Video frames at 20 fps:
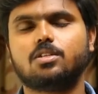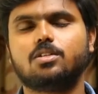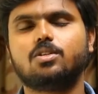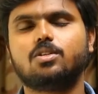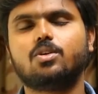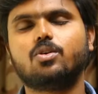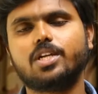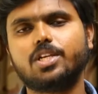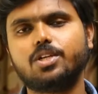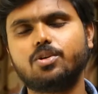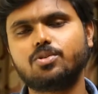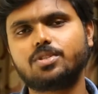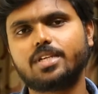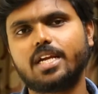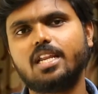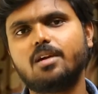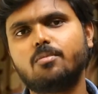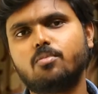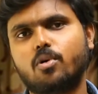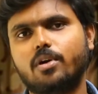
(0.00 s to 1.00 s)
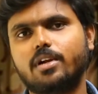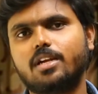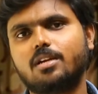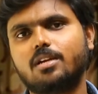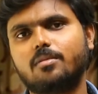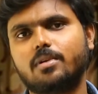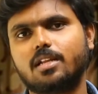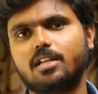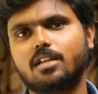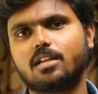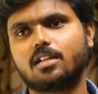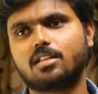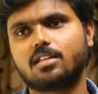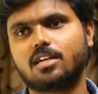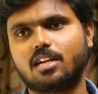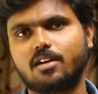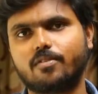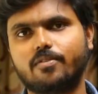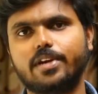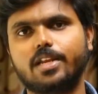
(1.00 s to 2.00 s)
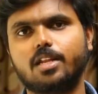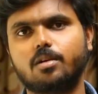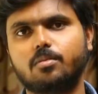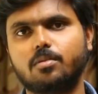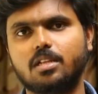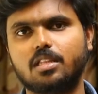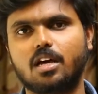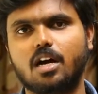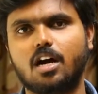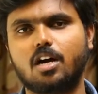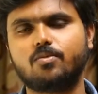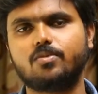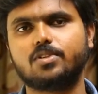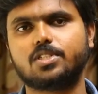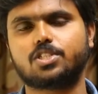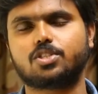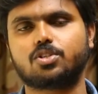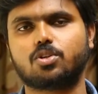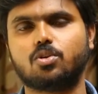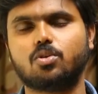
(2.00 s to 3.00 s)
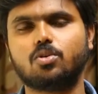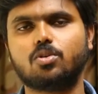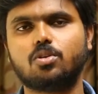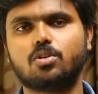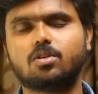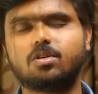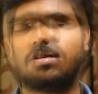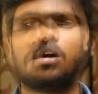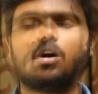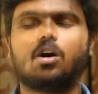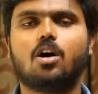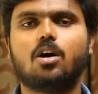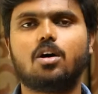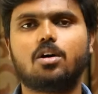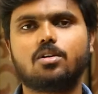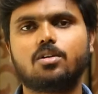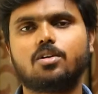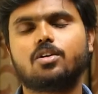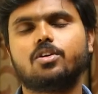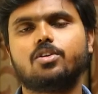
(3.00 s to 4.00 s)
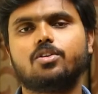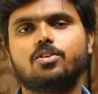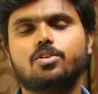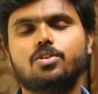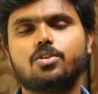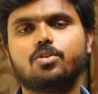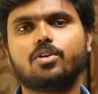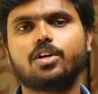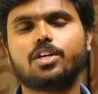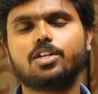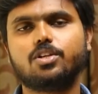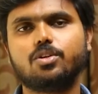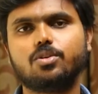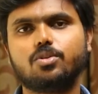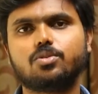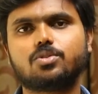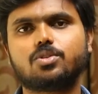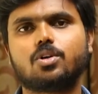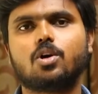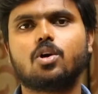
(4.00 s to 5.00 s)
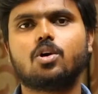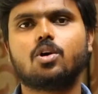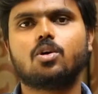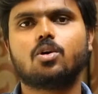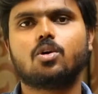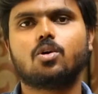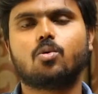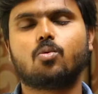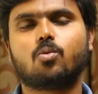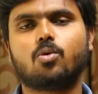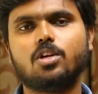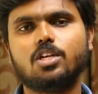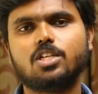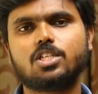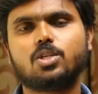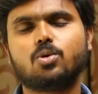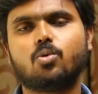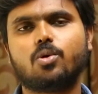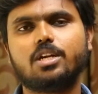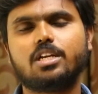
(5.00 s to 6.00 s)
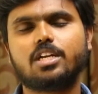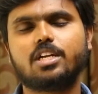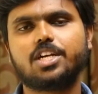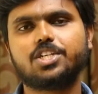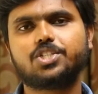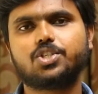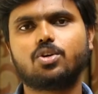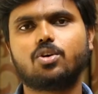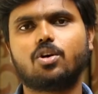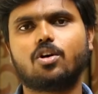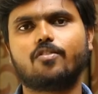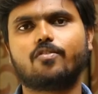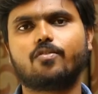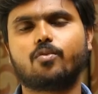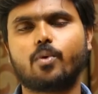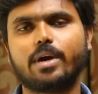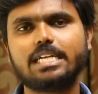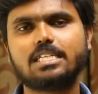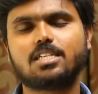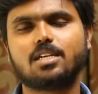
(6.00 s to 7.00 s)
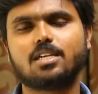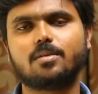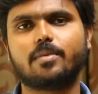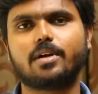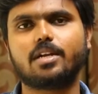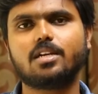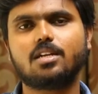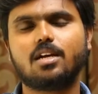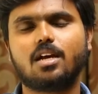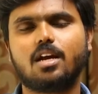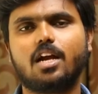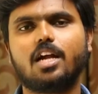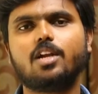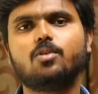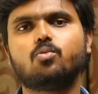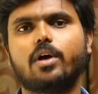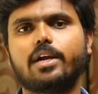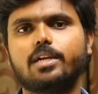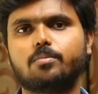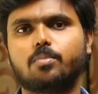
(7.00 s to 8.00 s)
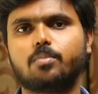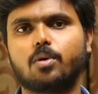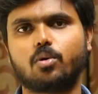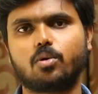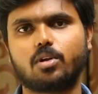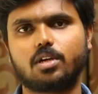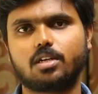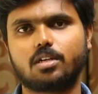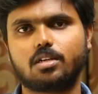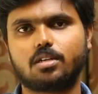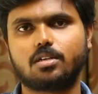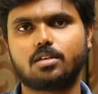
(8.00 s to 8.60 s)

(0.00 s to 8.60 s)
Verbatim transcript: You can use any pointing material that available in the hardware store or you can use 1 is to 1 ratio of white cement and white powder.